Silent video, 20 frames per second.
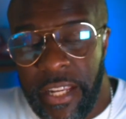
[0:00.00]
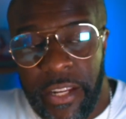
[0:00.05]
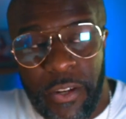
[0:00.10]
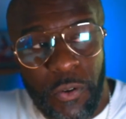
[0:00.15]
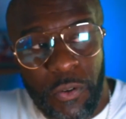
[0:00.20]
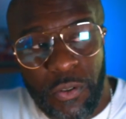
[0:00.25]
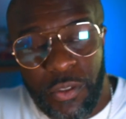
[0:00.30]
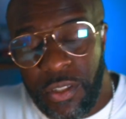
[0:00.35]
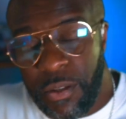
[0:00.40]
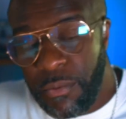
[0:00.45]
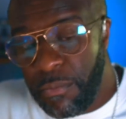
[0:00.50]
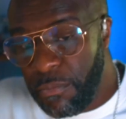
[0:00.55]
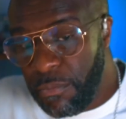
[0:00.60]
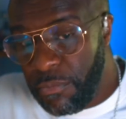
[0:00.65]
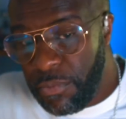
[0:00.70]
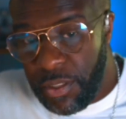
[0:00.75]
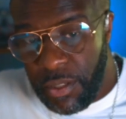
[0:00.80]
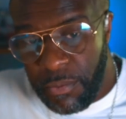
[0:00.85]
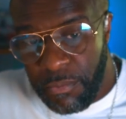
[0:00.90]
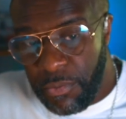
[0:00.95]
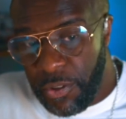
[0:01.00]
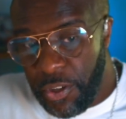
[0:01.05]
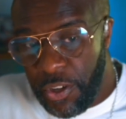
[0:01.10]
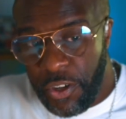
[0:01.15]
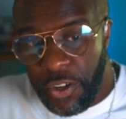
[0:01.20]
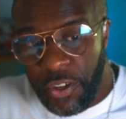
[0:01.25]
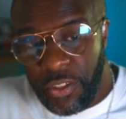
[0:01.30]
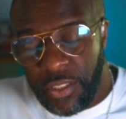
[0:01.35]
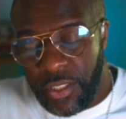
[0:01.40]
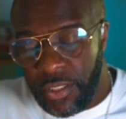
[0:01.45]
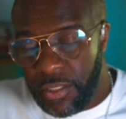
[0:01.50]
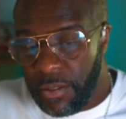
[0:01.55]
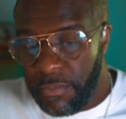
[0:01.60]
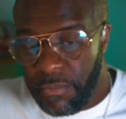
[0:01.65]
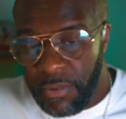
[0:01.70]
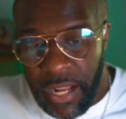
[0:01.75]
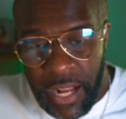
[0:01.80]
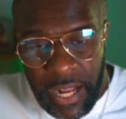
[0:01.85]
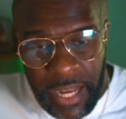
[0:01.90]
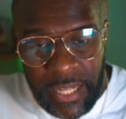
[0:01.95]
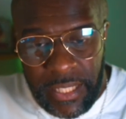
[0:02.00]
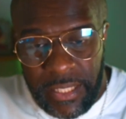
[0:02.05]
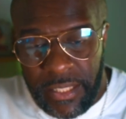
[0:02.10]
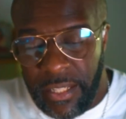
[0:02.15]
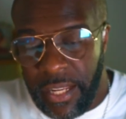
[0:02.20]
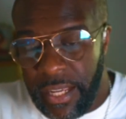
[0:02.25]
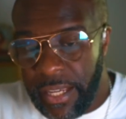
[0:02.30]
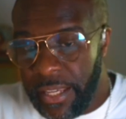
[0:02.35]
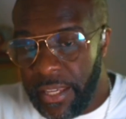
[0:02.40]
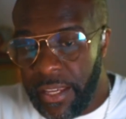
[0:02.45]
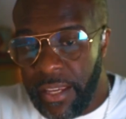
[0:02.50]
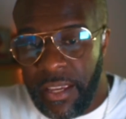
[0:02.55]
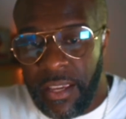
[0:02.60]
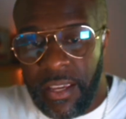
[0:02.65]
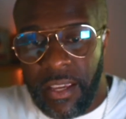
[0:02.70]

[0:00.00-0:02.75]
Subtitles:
And I know some girls and some guys, like,